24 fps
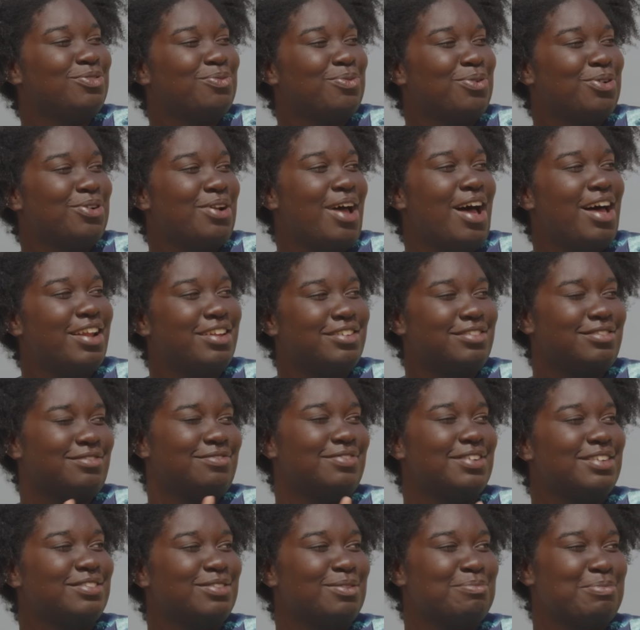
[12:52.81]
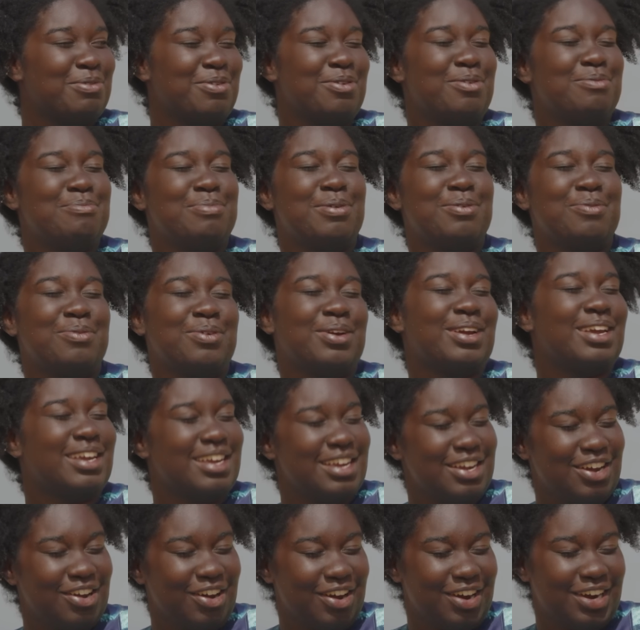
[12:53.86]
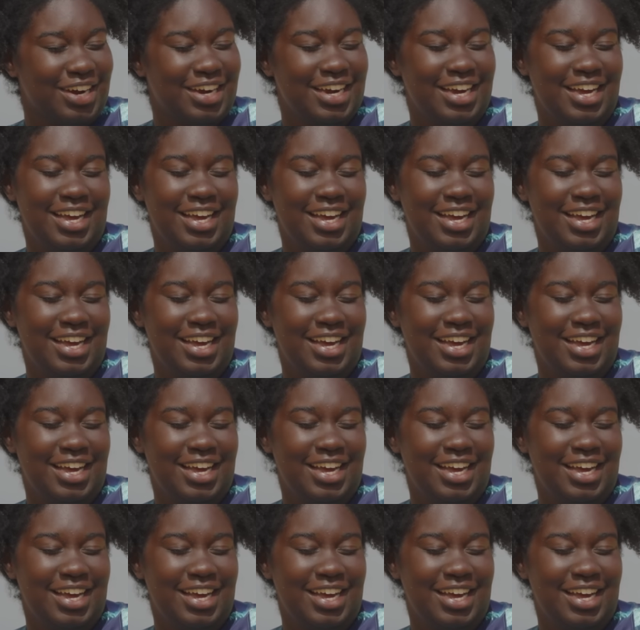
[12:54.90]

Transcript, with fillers: We're not as visible, but we're here.